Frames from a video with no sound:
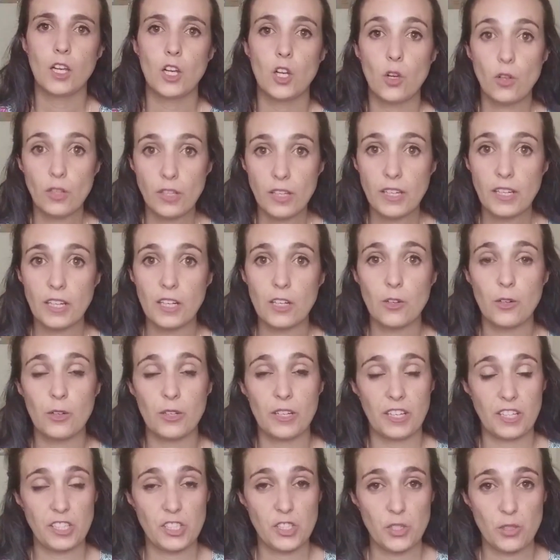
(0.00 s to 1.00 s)
Logical
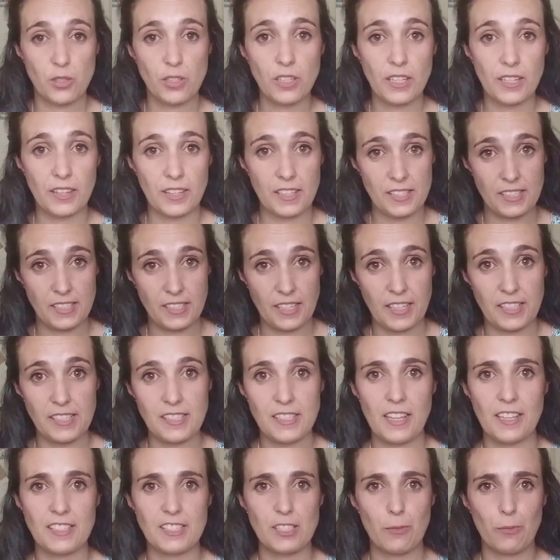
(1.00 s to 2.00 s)
connection in this case
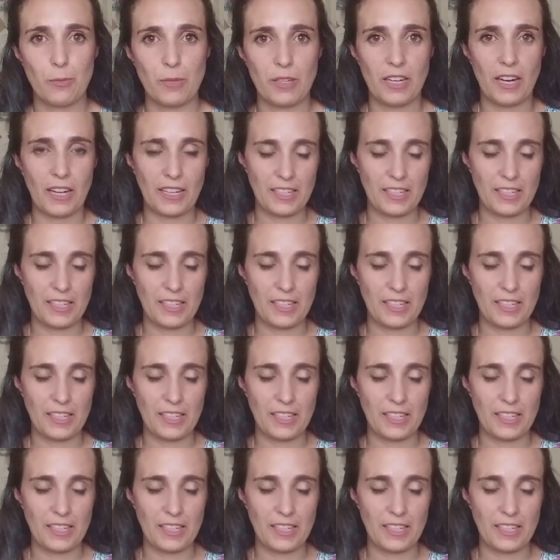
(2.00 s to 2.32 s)
doesn't mean